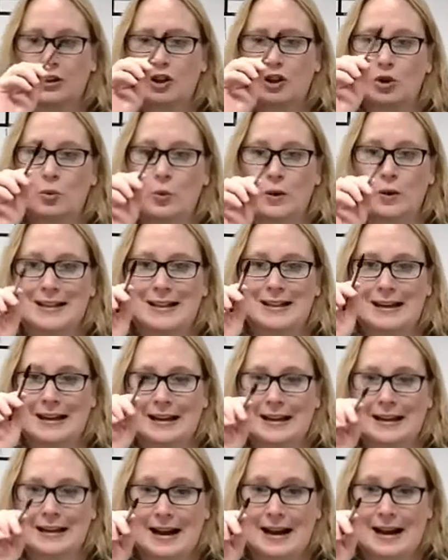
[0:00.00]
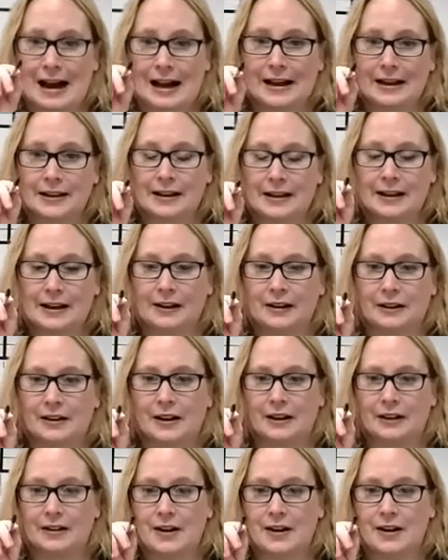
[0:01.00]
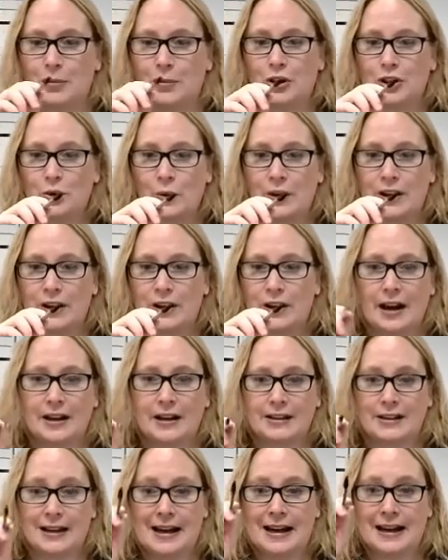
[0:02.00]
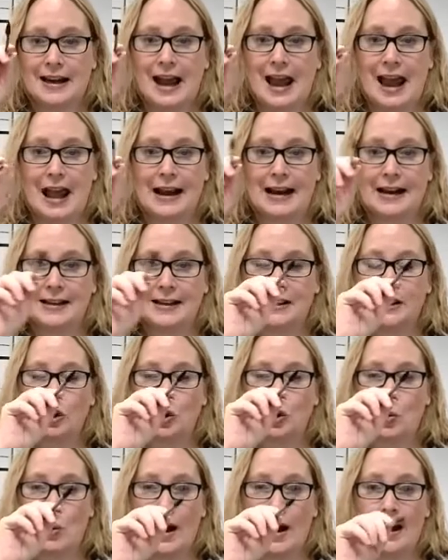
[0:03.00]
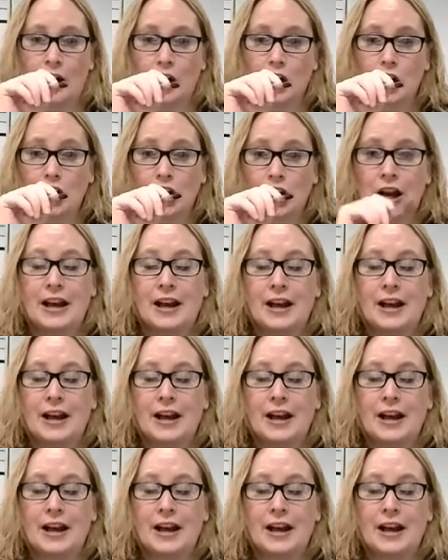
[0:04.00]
29. Then the number 29 is in a square.